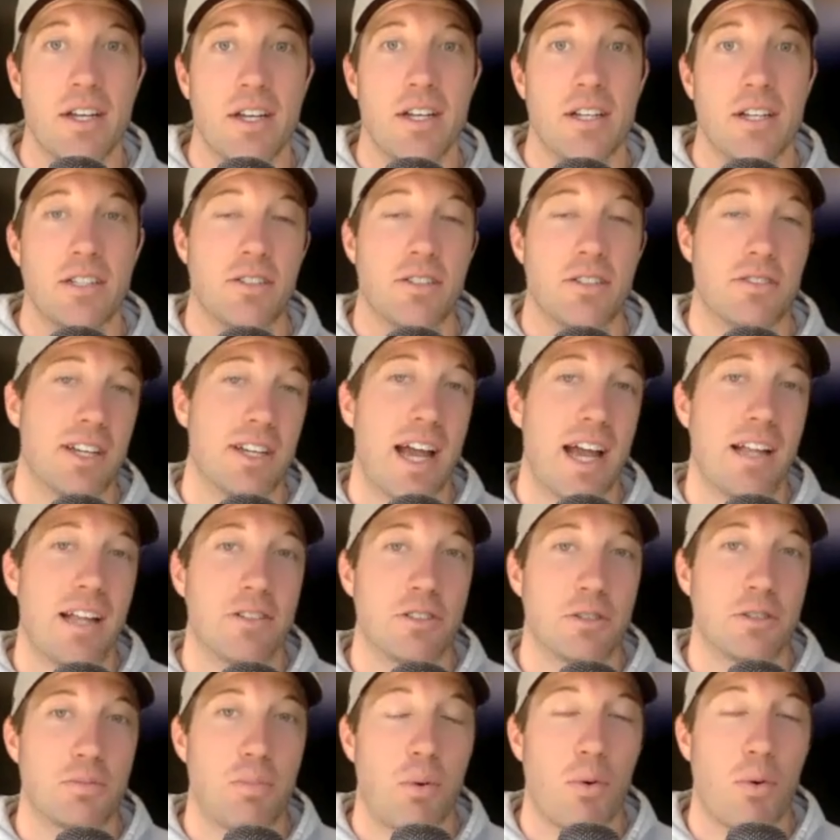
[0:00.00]
So to
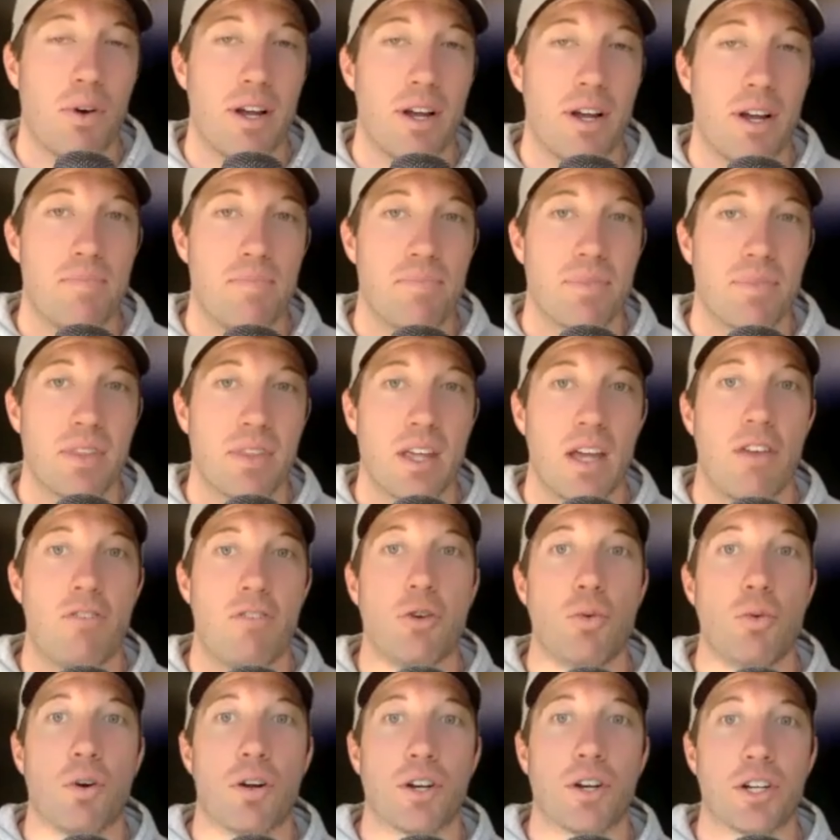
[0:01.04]
Caitlin's point, if you
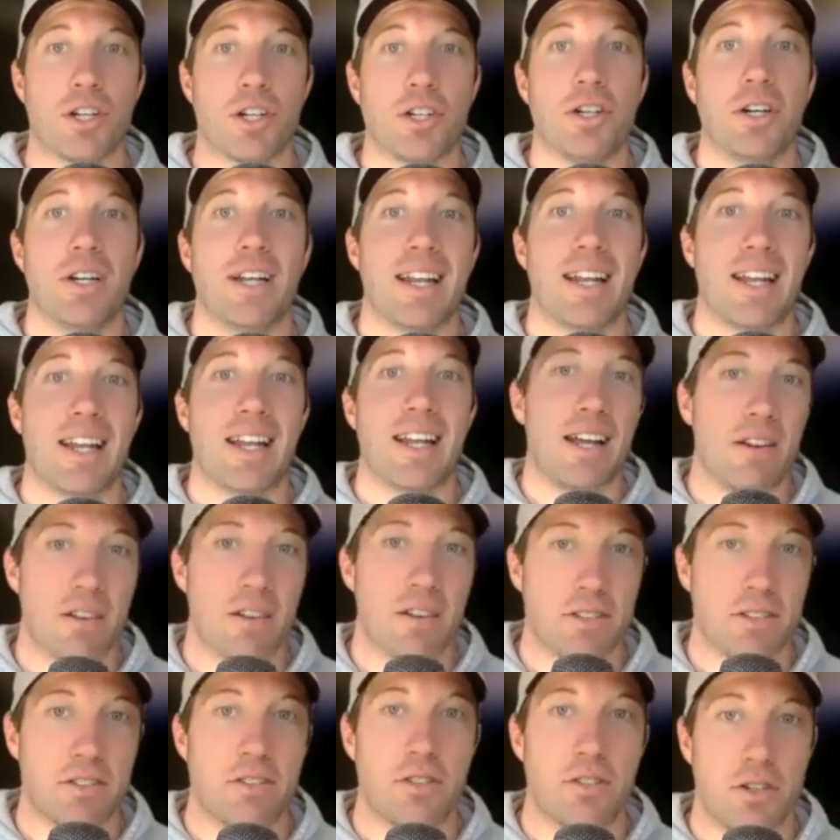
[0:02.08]
want good
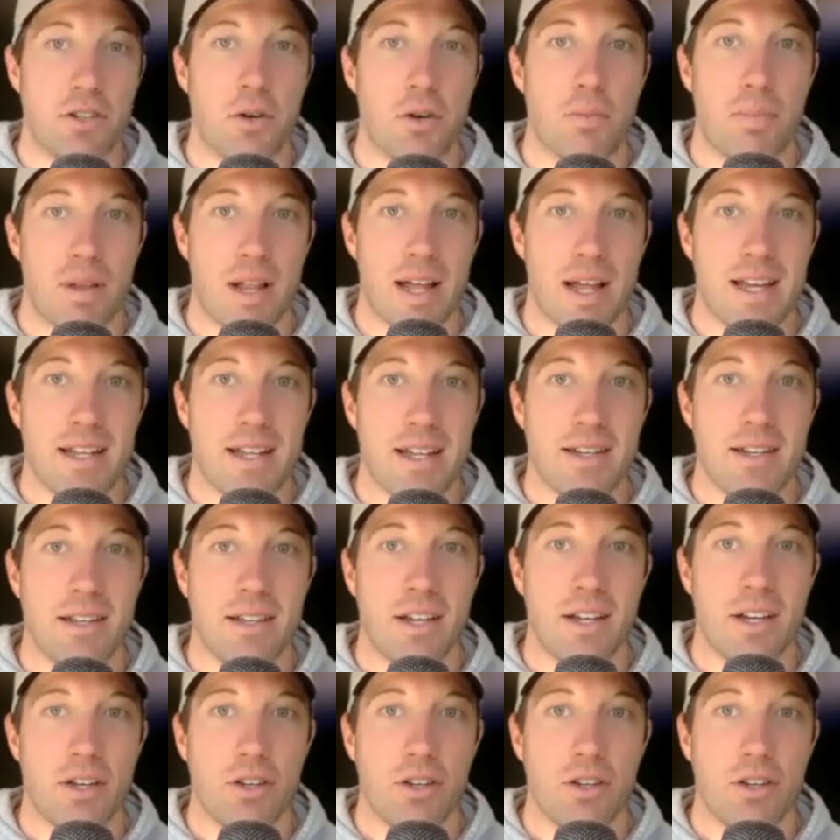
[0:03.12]
adherence to your plan,